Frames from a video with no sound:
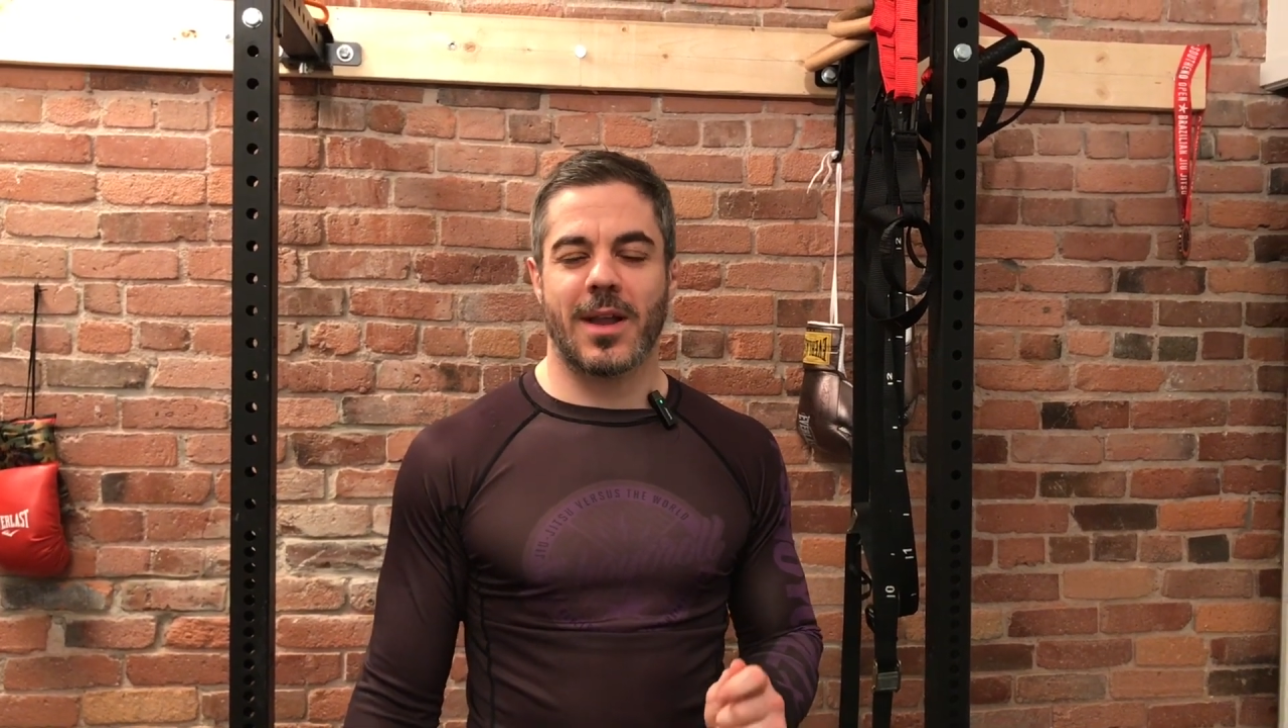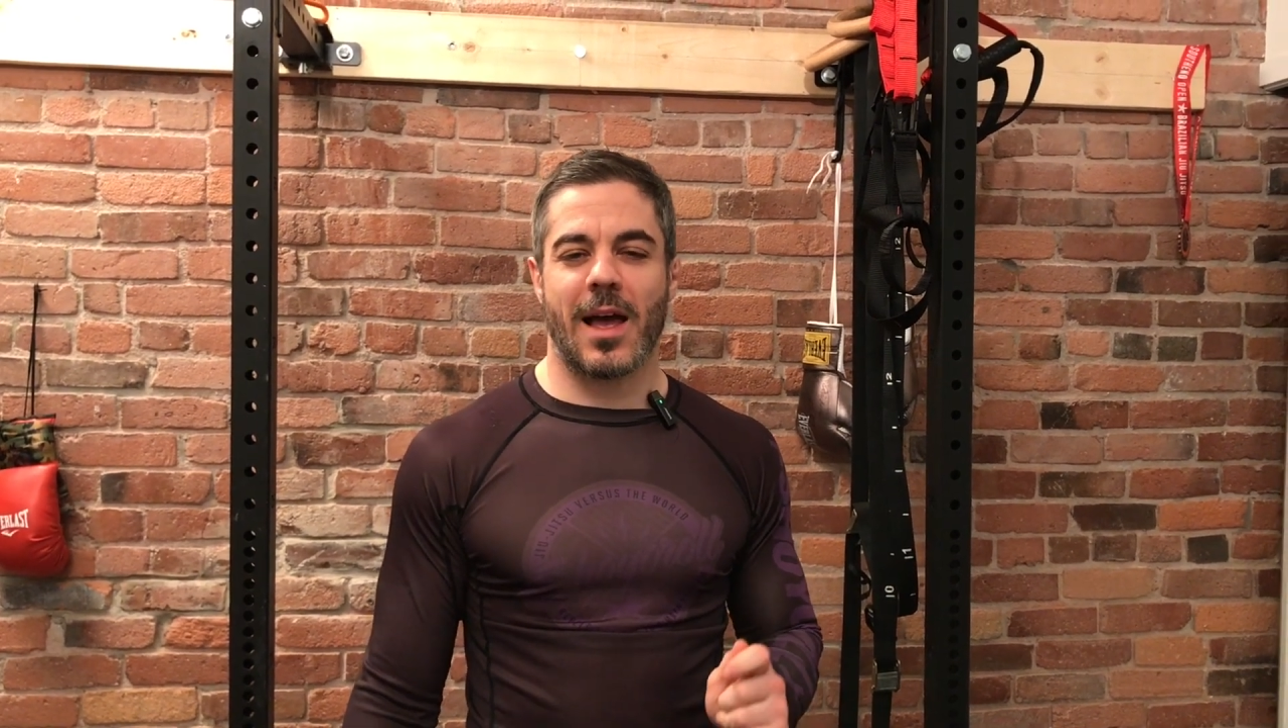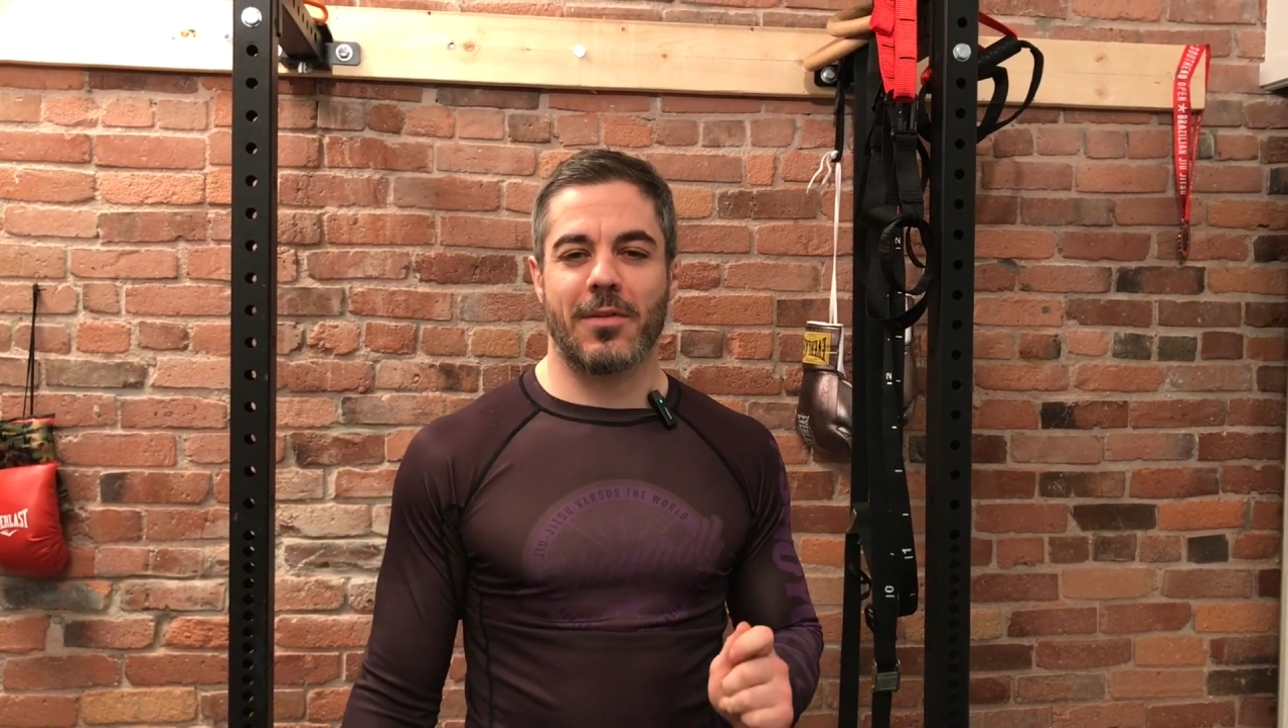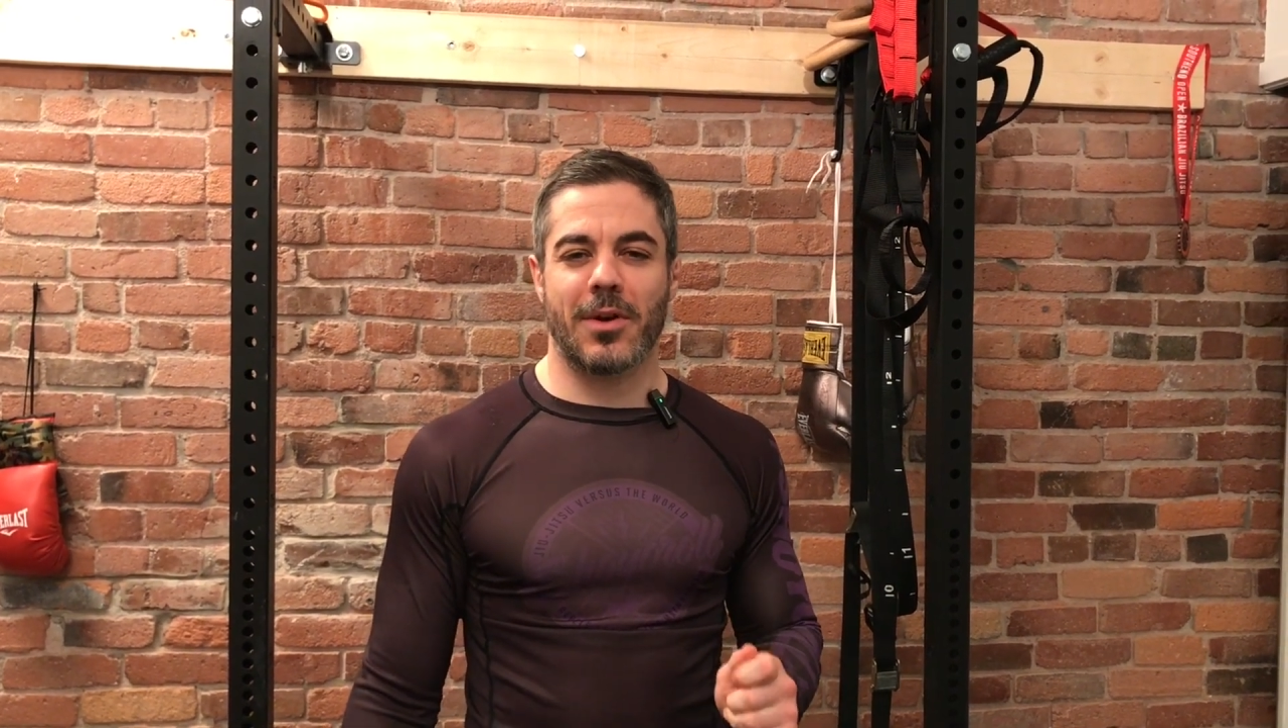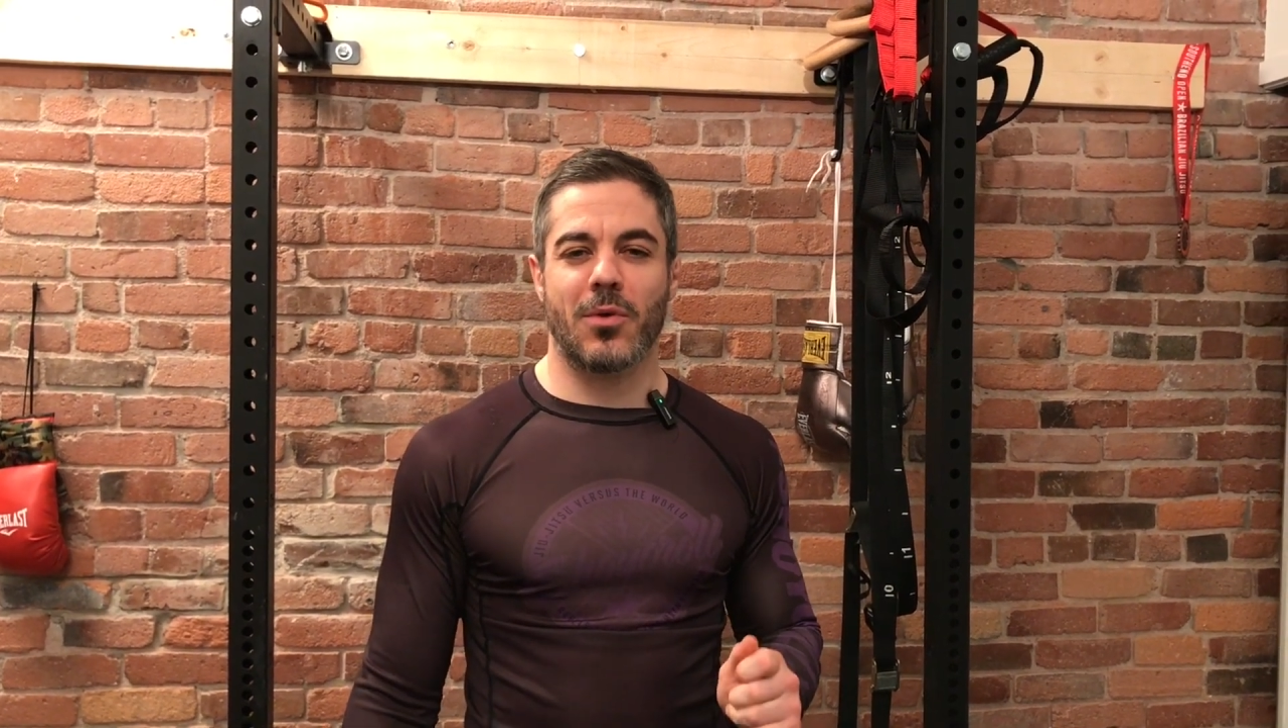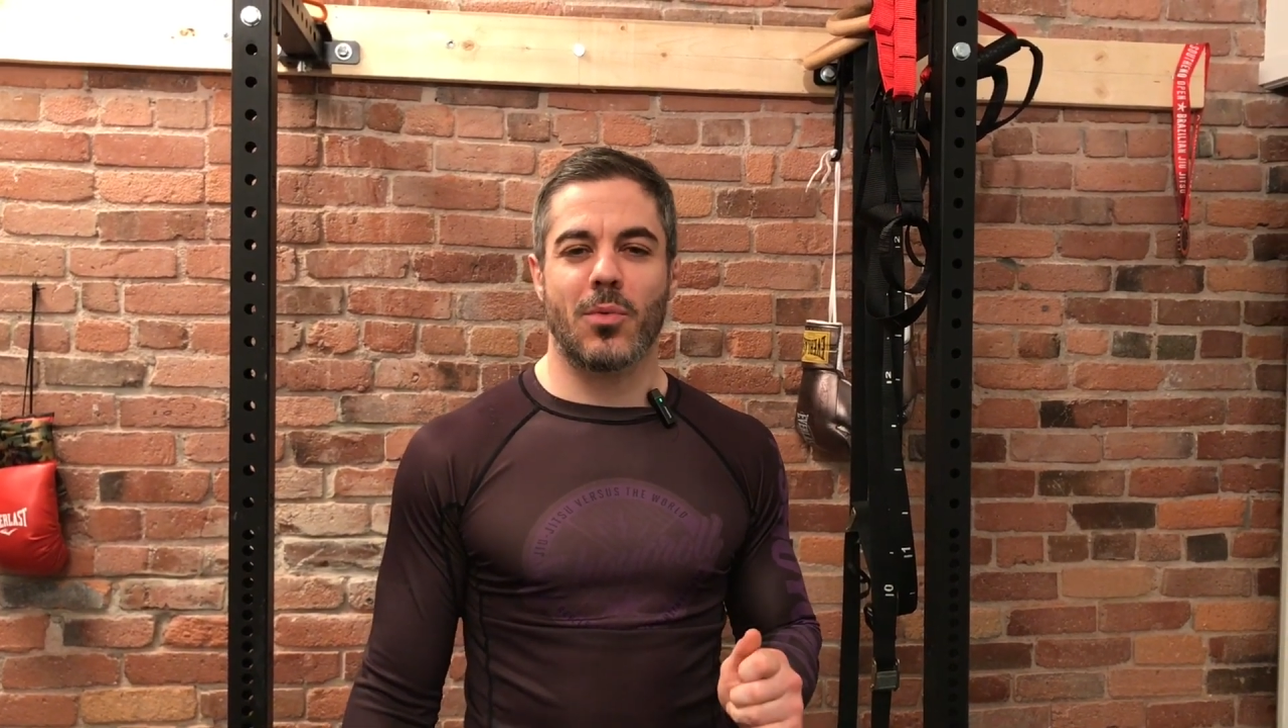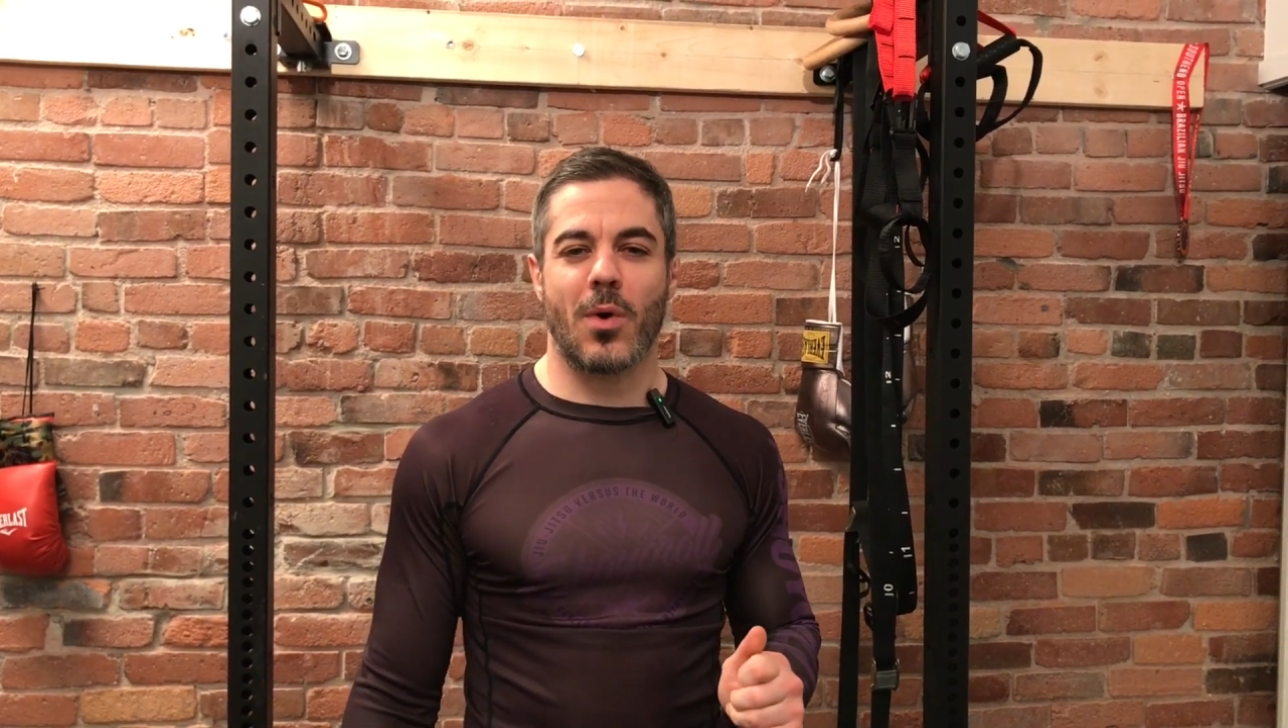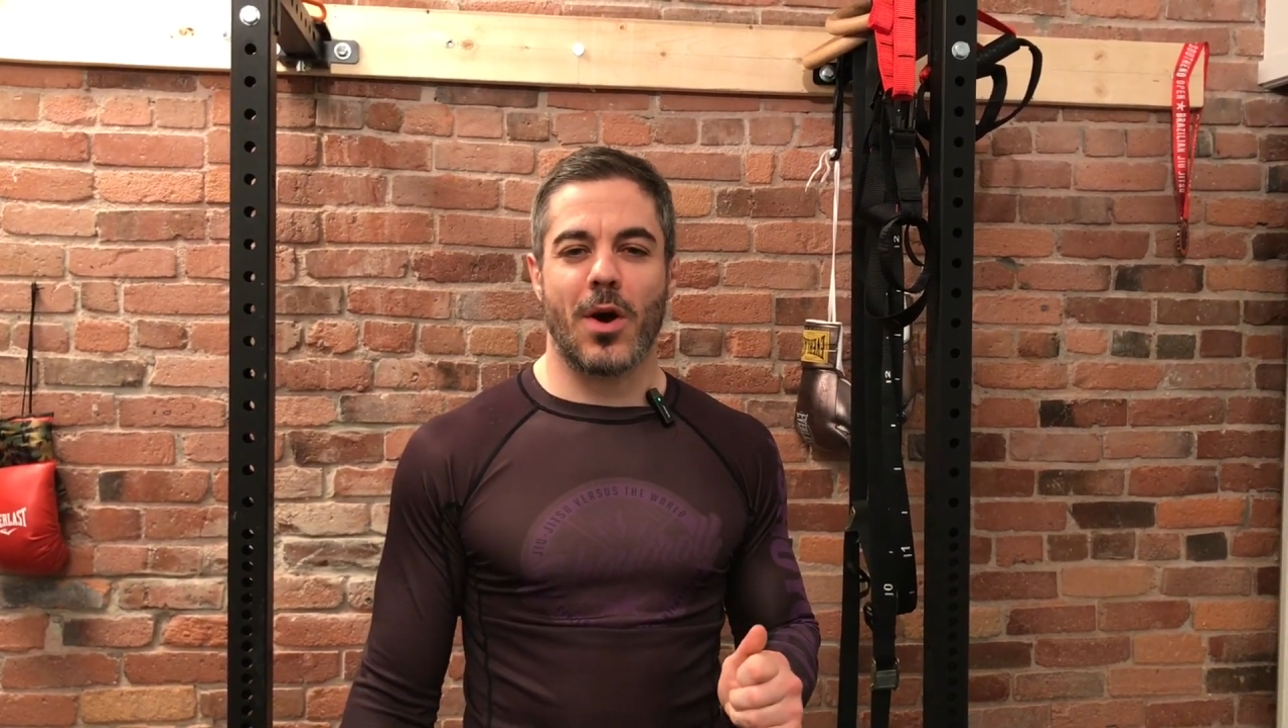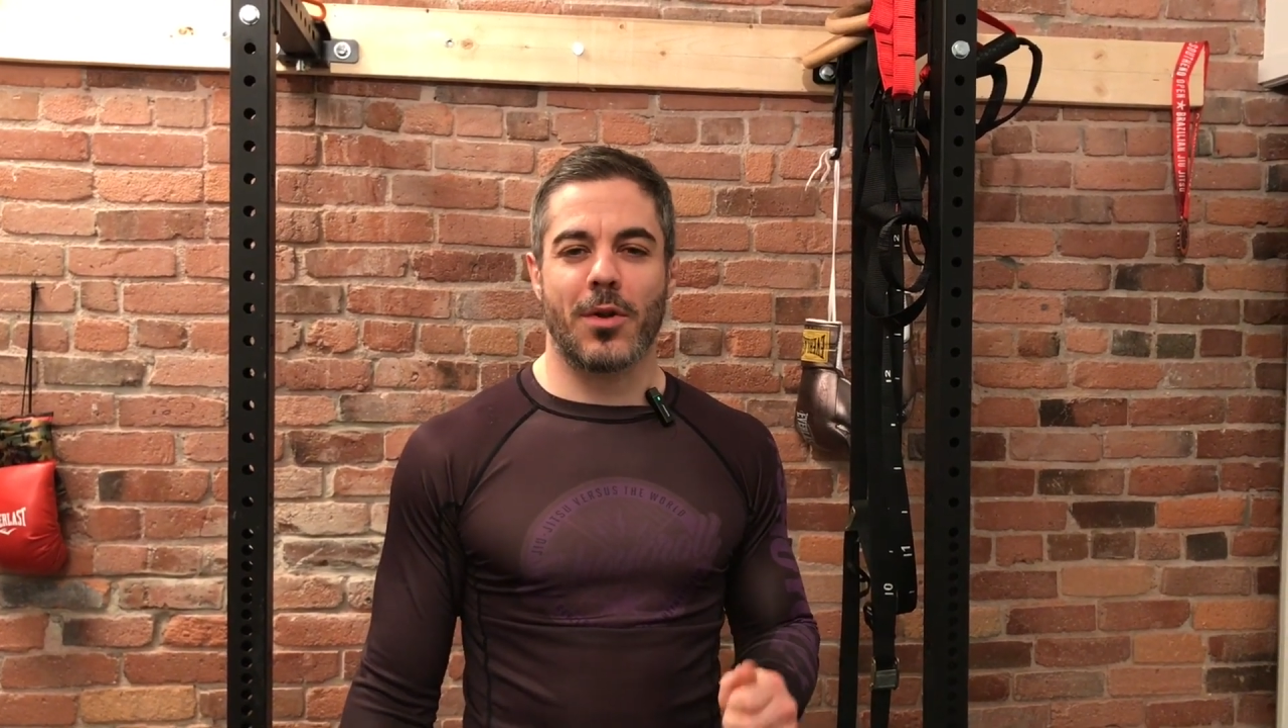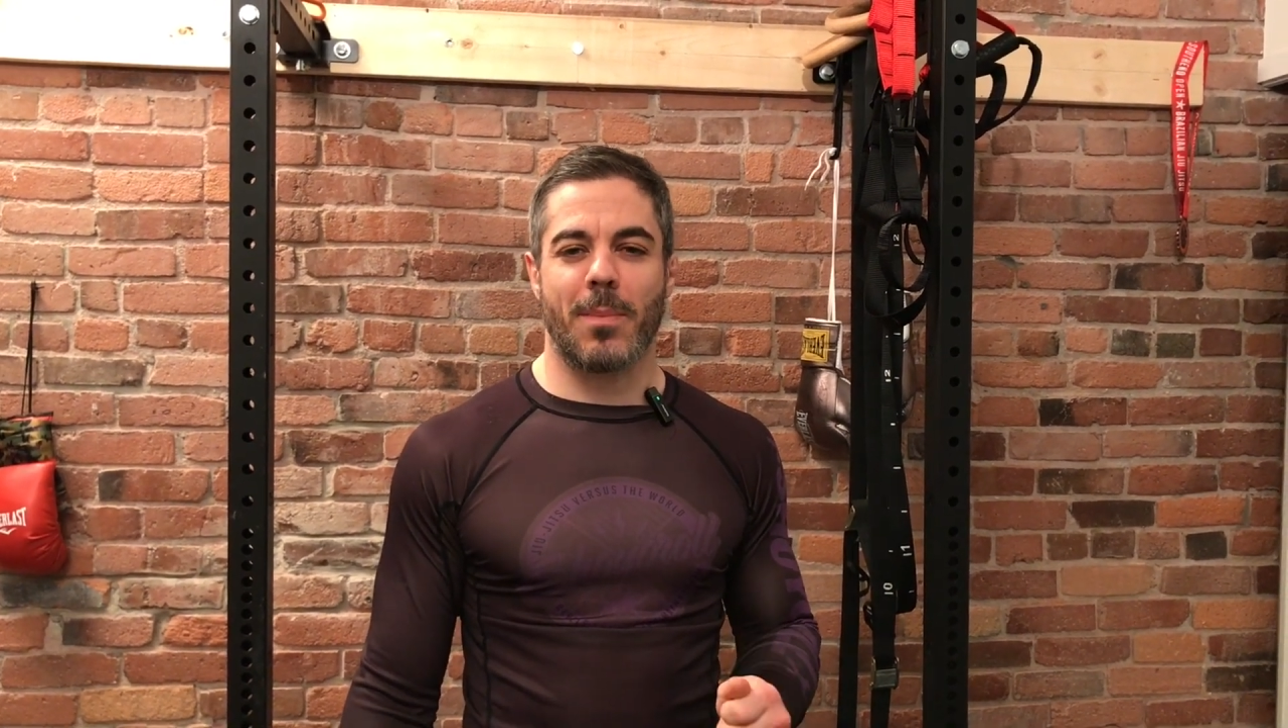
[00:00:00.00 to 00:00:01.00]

have a little word